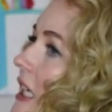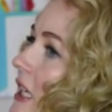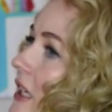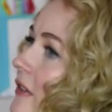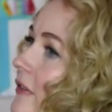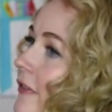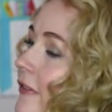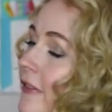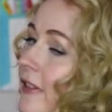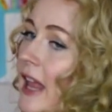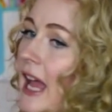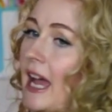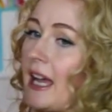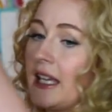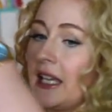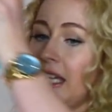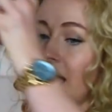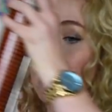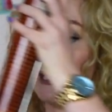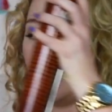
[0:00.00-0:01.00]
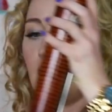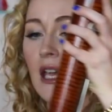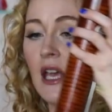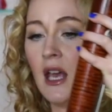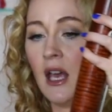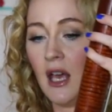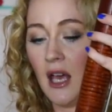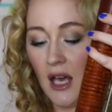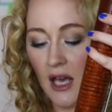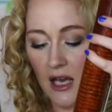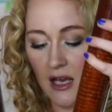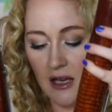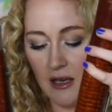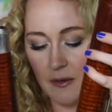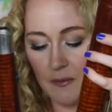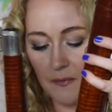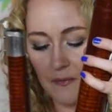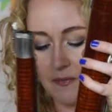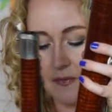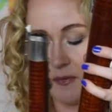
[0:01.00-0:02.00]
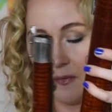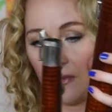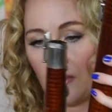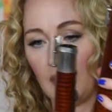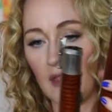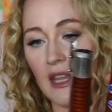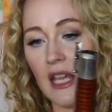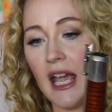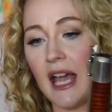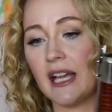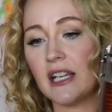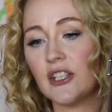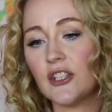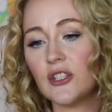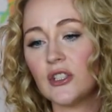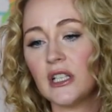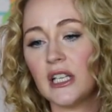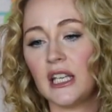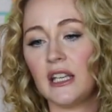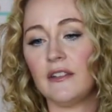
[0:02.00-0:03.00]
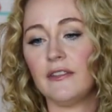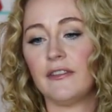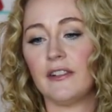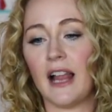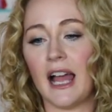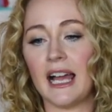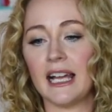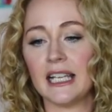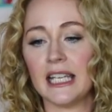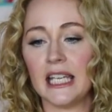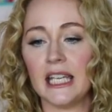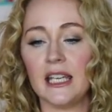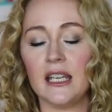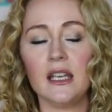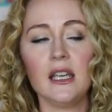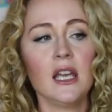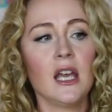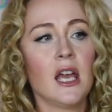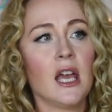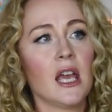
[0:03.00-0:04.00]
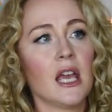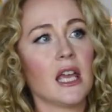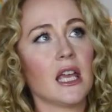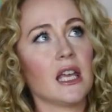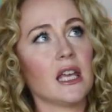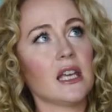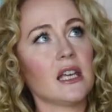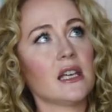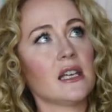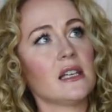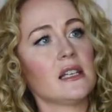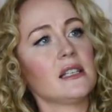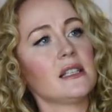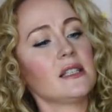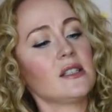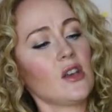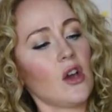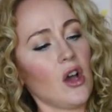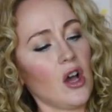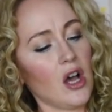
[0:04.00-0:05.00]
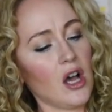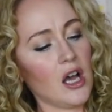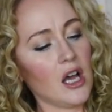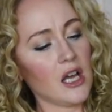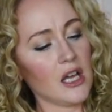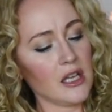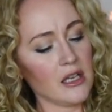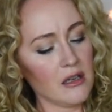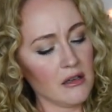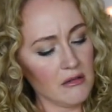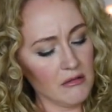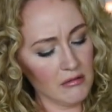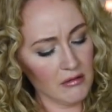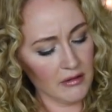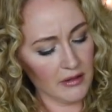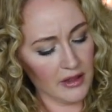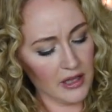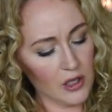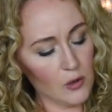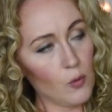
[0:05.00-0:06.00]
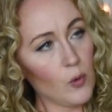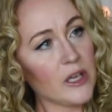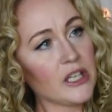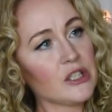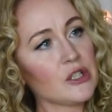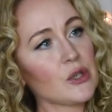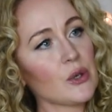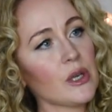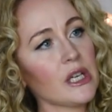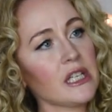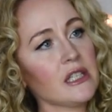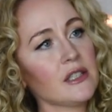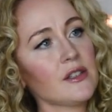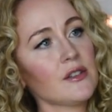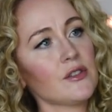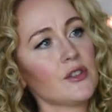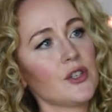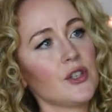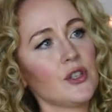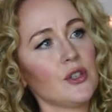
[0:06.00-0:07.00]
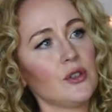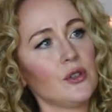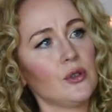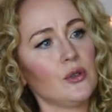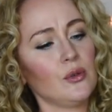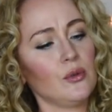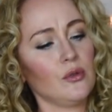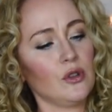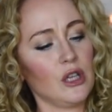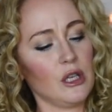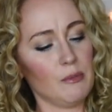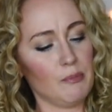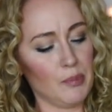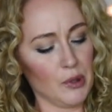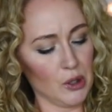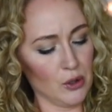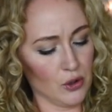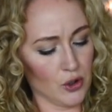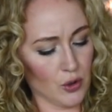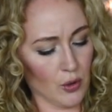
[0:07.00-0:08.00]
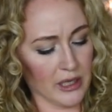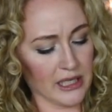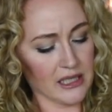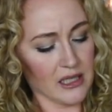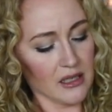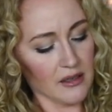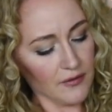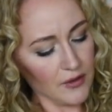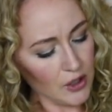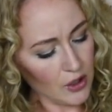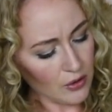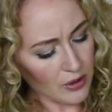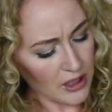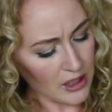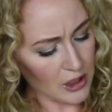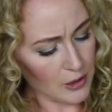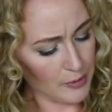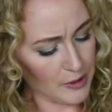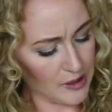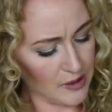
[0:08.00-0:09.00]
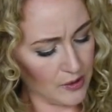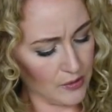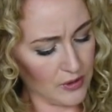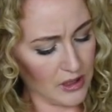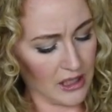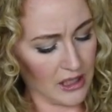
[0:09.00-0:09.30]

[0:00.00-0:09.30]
E flat key. The extra E flat key is on the wind joint to the boot joint. And if you don't get your bassoon